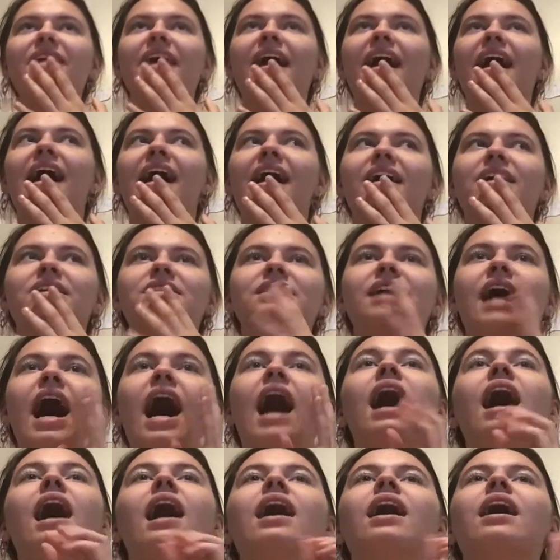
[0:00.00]
And
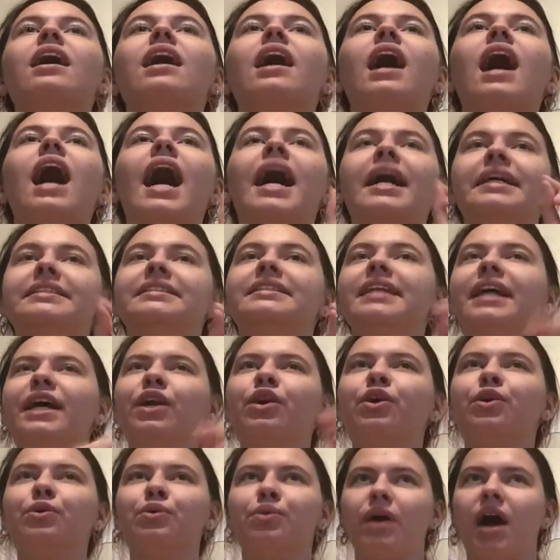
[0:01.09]
I did
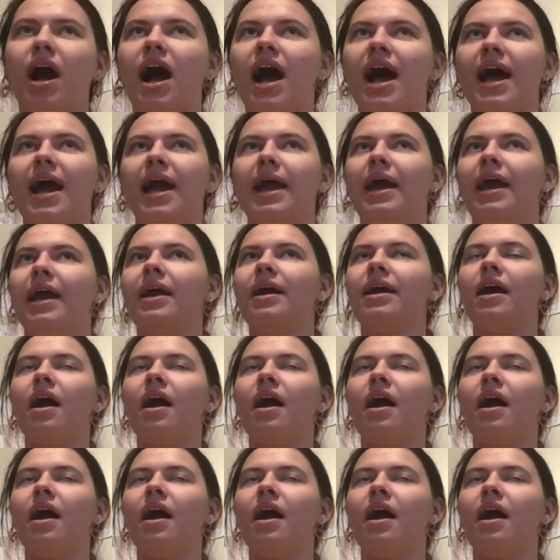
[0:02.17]
cry